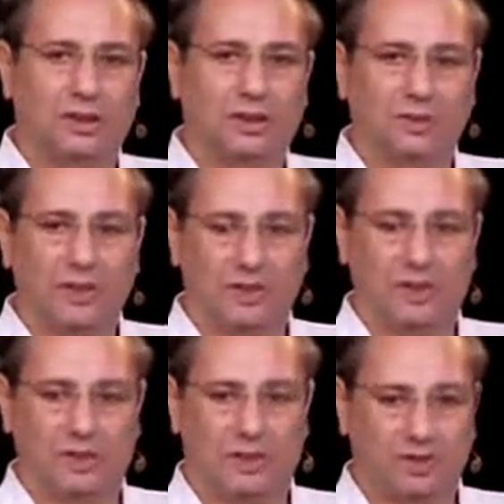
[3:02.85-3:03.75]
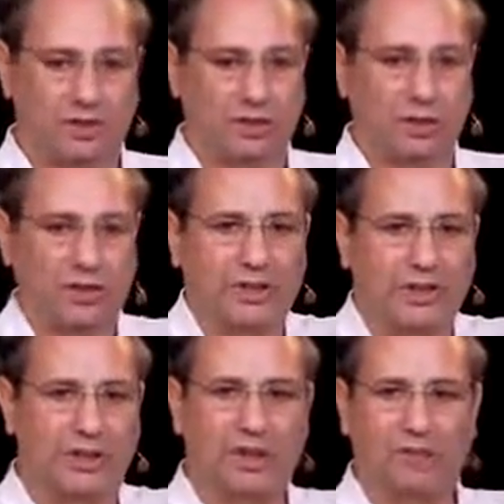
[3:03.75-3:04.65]
to make a
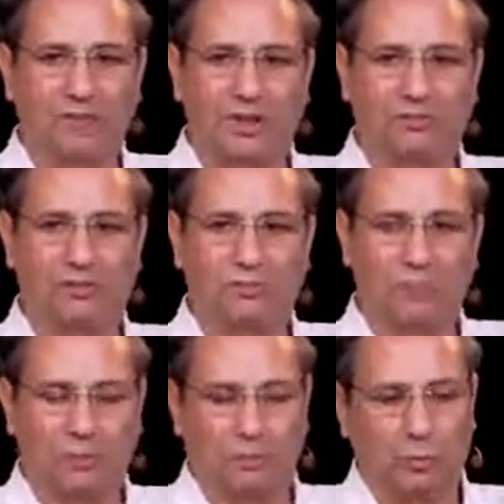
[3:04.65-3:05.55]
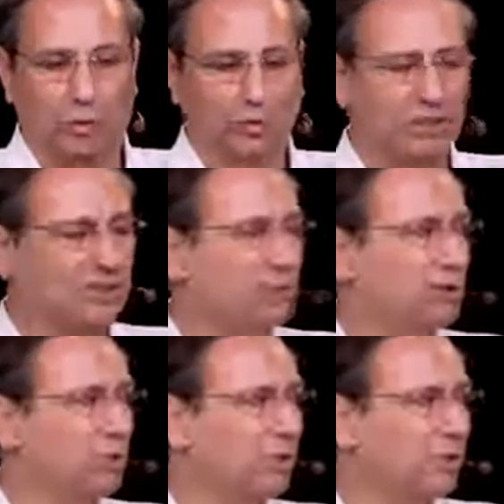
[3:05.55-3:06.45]
generic platform or boards
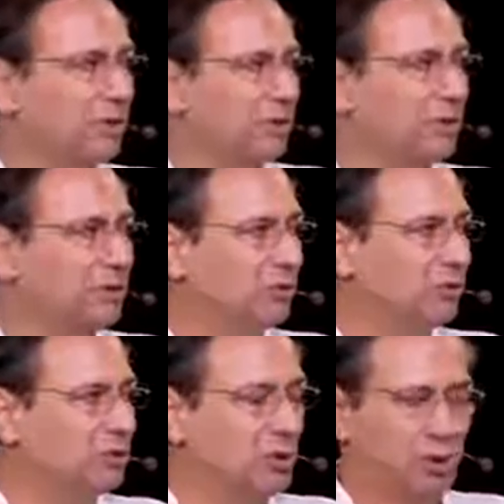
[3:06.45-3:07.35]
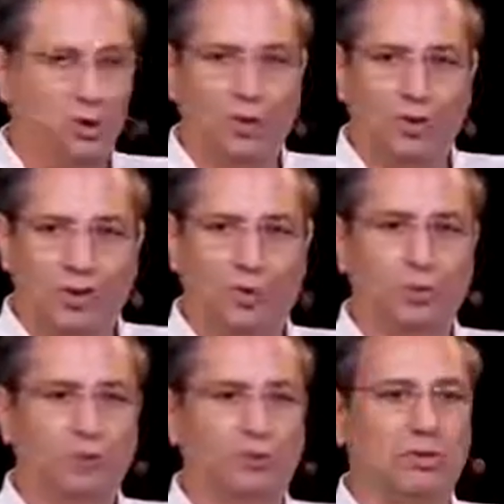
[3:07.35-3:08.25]
that will be able to
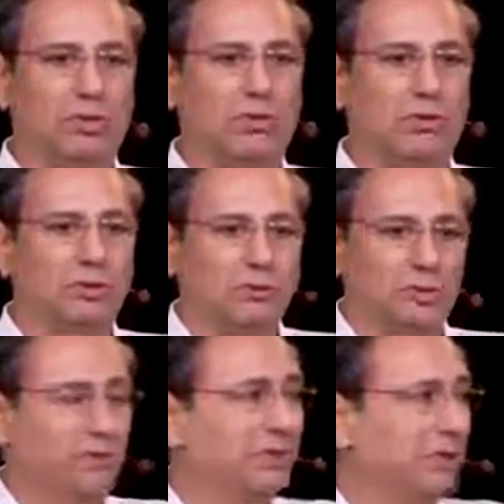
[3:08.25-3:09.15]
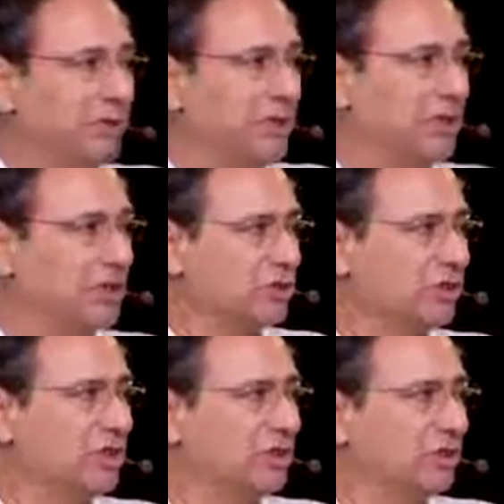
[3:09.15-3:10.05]
suit different
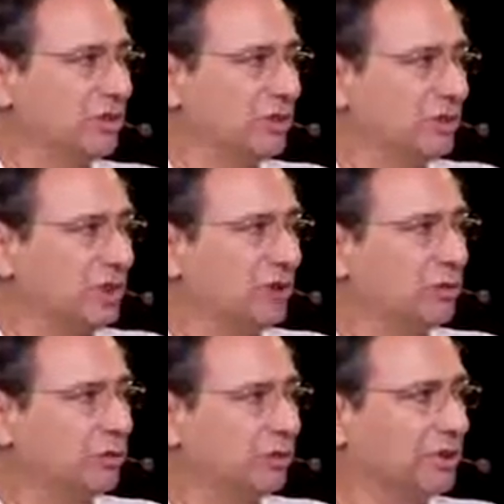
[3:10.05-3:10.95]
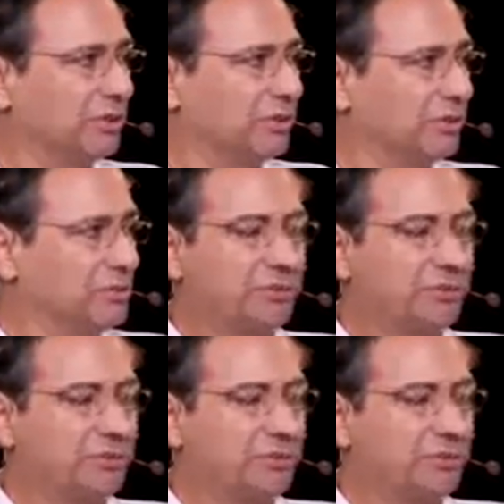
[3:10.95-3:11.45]
application and different algorithms.